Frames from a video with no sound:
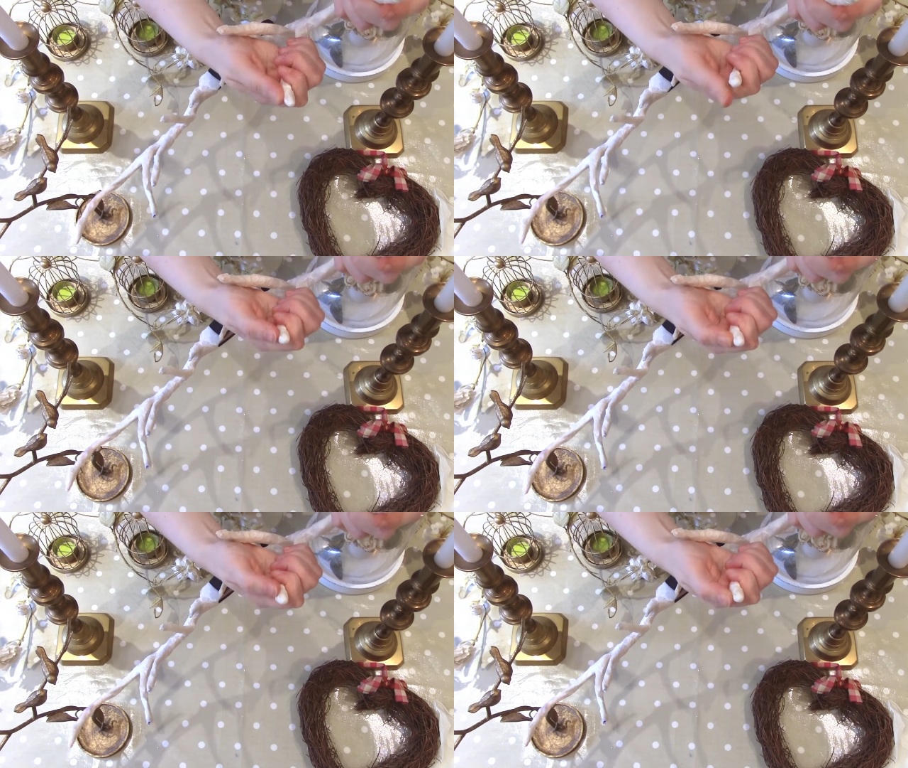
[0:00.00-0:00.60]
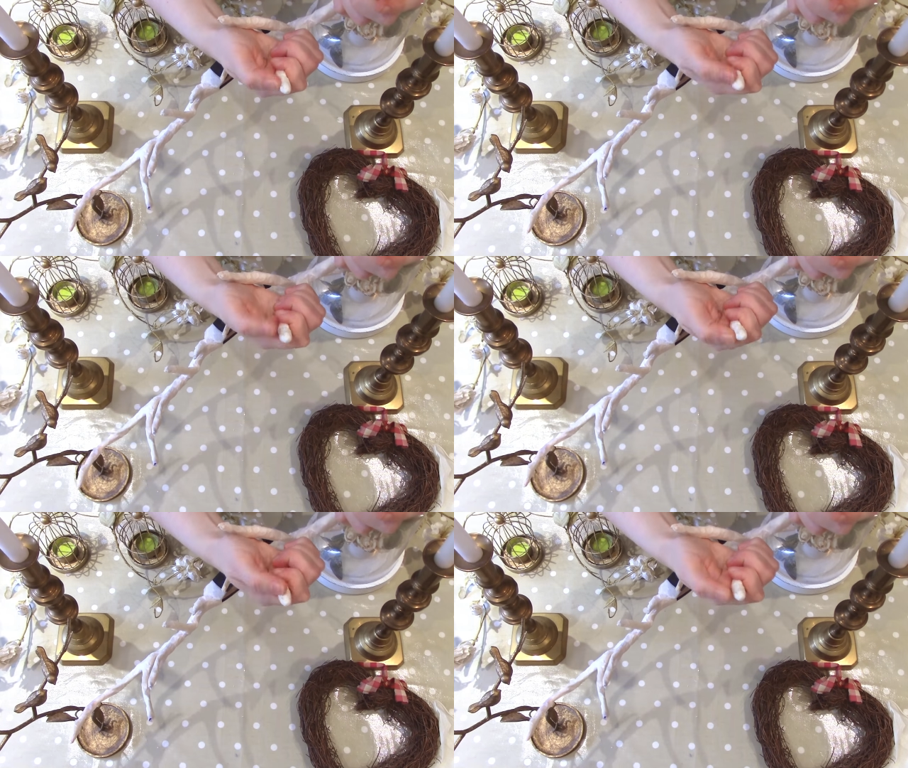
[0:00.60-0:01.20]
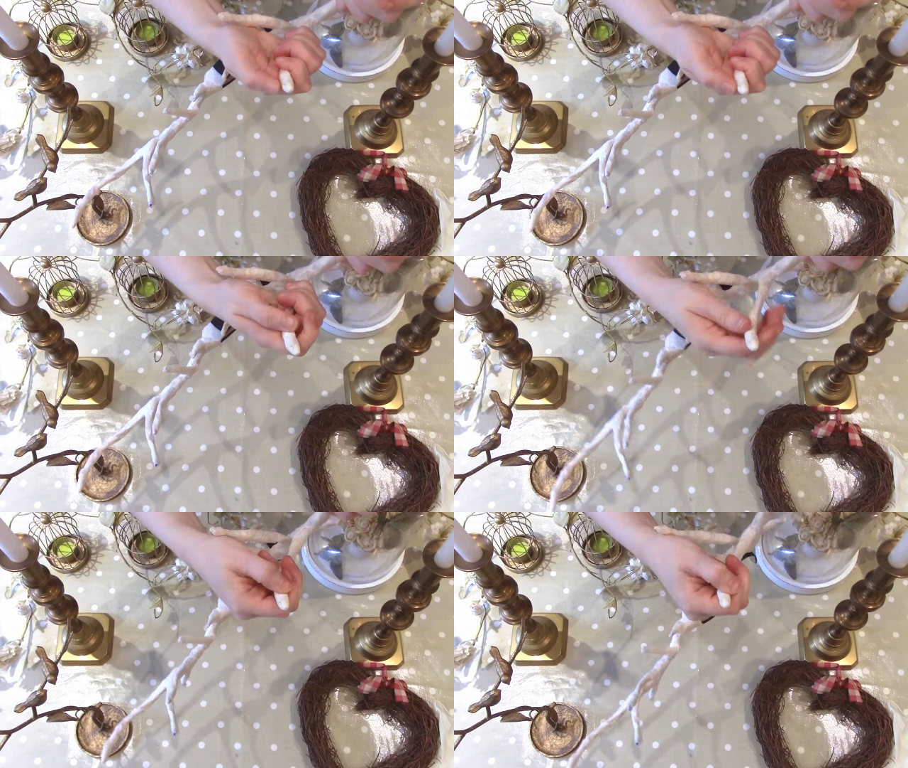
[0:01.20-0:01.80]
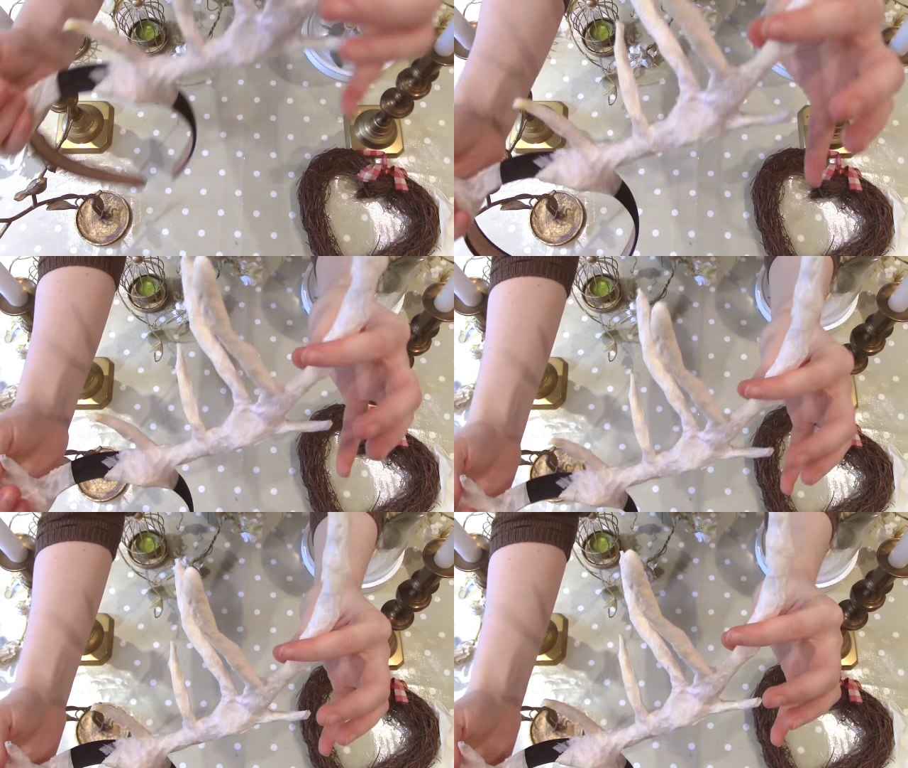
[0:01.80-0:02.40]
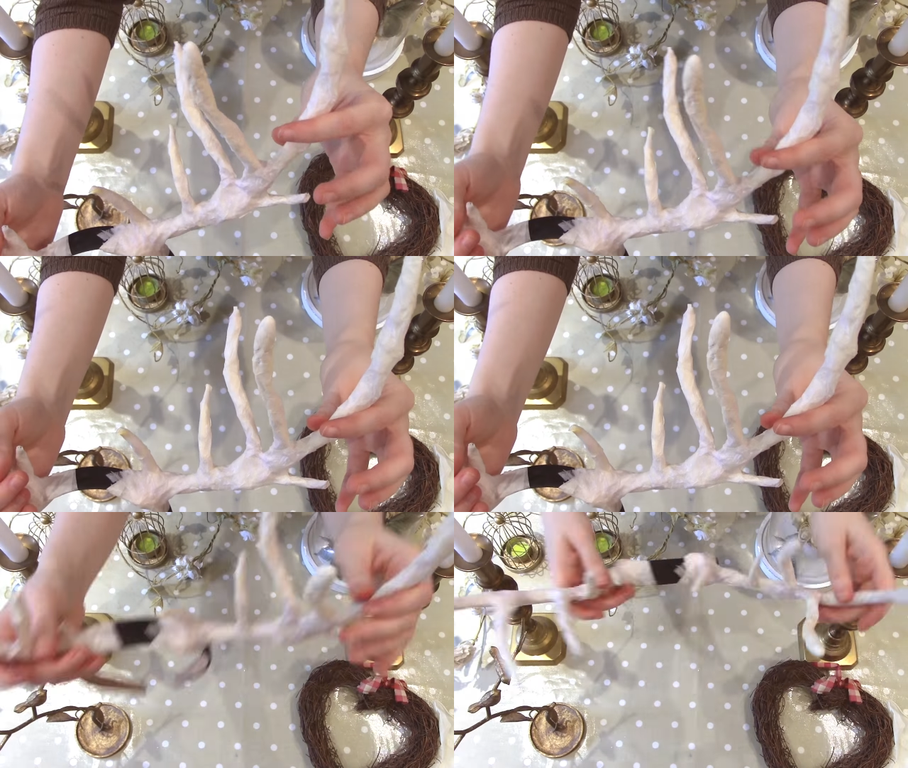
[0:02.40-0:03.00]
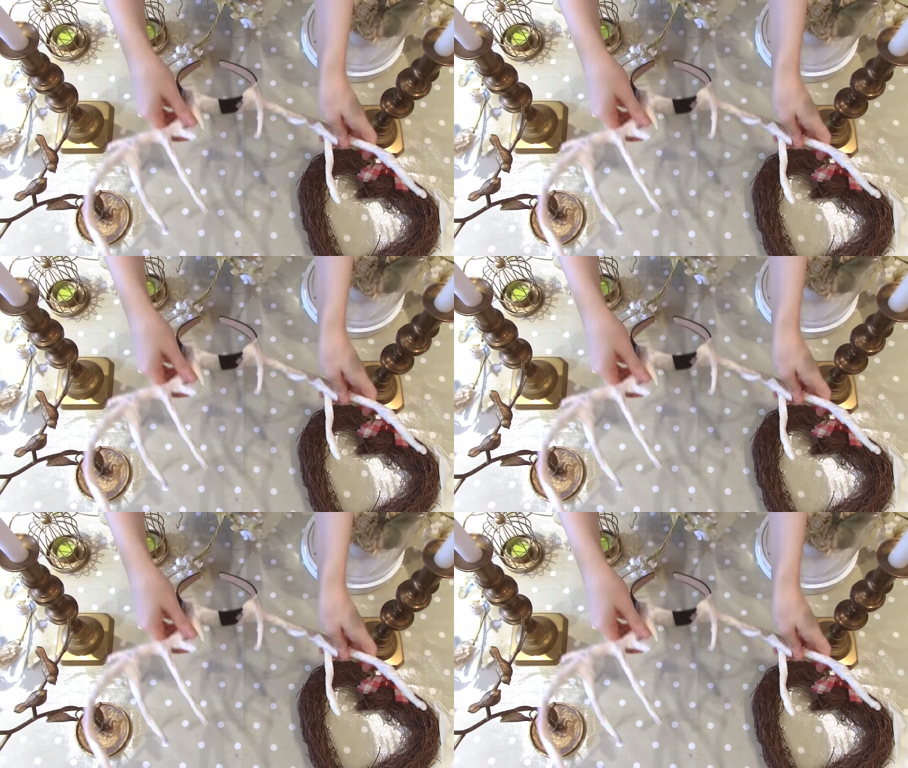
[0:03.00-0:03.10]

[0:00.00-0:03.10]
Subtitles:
Nobody's mouth can be seen.